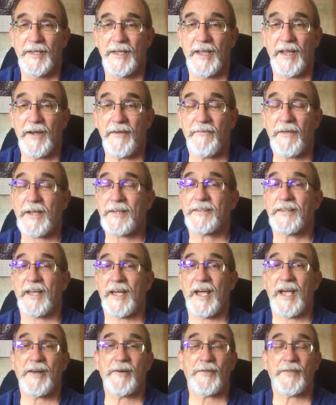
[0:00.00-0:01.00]
In fact,
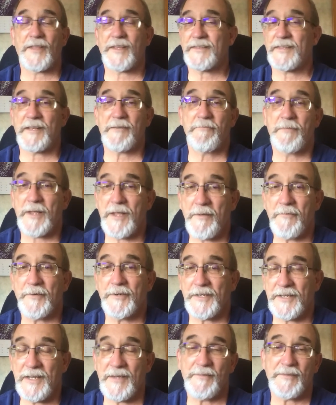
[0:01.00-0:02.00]
I don't think they'd be able
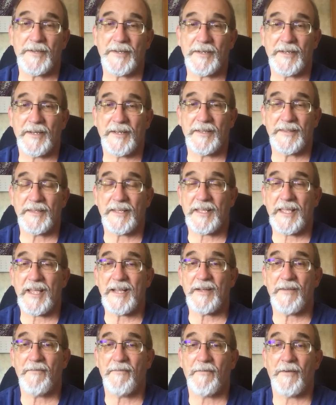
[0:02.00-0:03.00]
to give the
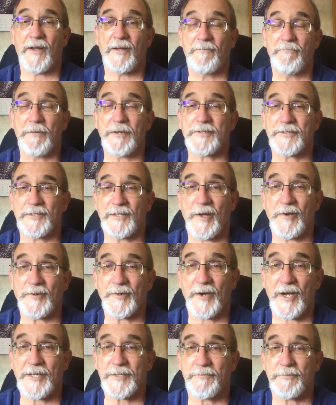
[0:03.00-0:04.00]
king a much
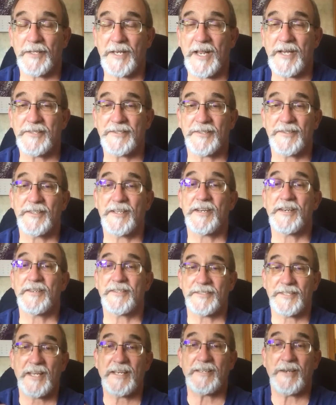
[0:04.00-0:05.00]
longer explanation. They
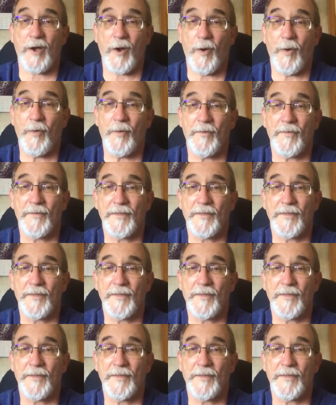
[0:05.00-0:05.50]
just say, no.